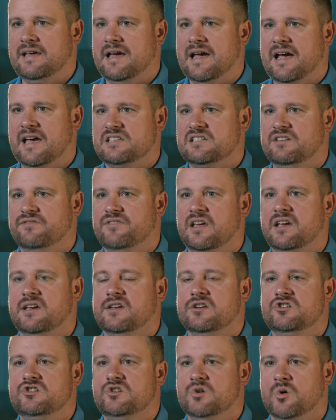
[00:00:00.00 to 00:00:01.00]
he asked if they
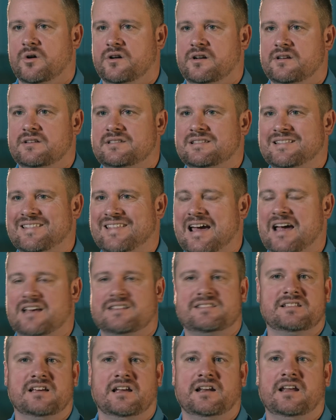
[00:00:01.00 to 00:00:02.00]
could join us
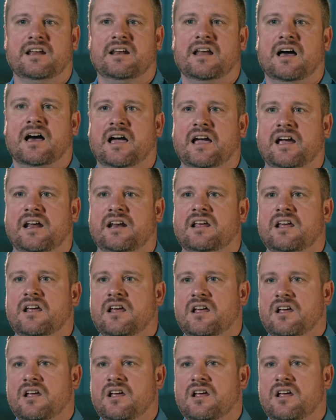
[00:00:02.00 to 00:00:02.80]
that Sunday night